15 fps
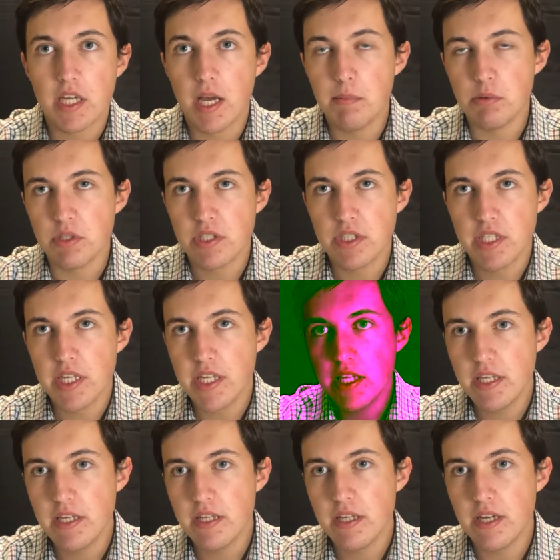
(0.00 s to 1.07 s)
couple
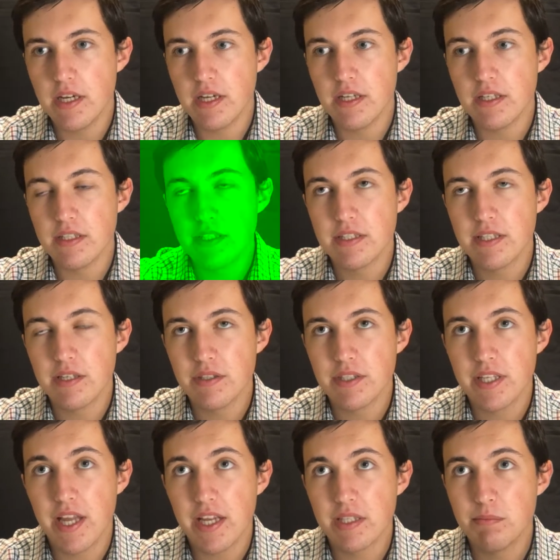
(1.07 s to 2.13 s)
city sales
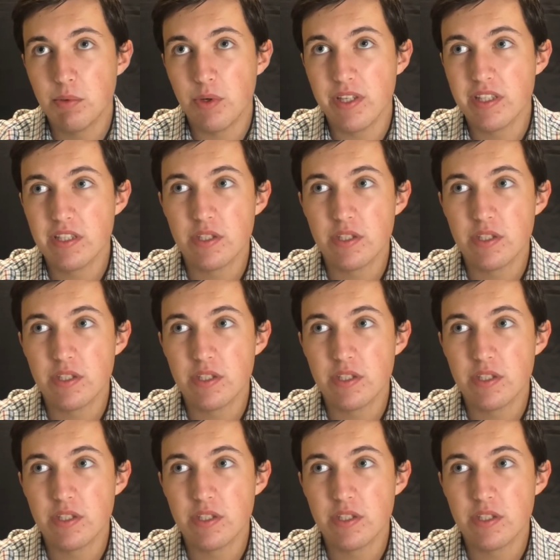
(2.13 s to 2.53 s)
tax points.